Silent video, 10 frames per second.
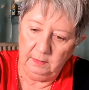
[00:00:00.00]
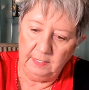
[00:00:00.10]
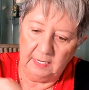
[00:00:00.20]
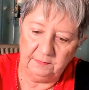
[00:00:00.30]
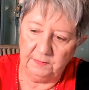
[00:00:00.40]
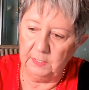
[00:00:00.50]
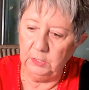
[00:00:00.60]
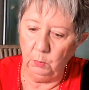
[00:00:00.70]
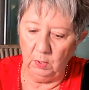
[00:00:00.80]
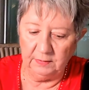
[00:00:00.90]
Next
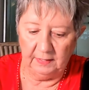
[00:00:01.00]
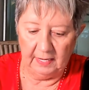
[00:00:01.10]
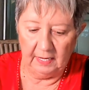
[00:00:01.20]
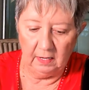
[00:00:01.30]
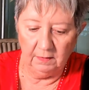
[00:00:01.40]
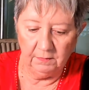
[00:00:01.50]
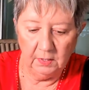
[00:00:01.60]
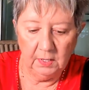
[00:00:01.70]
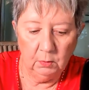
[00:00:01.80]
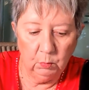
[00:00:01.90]
thing you want to have
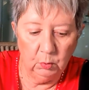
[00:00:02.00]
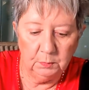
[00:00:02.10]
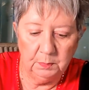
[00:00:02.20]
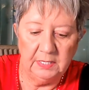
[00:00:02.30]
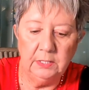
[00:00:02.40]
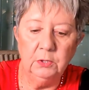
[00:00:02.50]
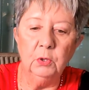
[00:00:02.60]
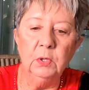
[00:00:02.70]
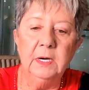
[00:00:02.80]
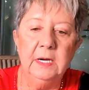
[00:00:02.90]
would be,
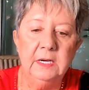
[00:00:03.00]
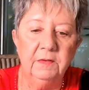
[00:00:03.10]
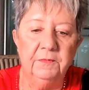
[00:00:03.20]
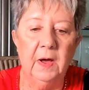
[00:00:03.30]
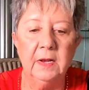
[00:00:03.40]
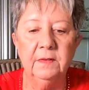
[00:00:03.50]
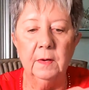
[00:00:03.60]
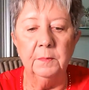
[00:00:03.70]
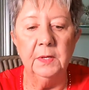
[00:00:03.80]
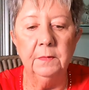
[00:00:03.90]
you're going to need to find
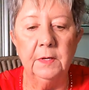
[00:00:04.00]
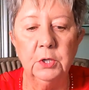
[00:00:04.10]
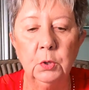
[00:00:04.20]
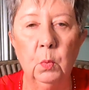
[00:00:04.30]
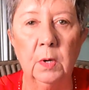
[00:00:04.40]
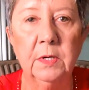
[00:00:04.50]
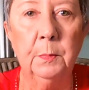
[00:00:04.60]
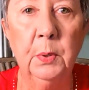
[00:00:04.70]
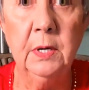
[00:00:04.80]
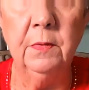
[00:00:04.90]
something that you want
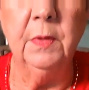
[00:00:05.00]
to put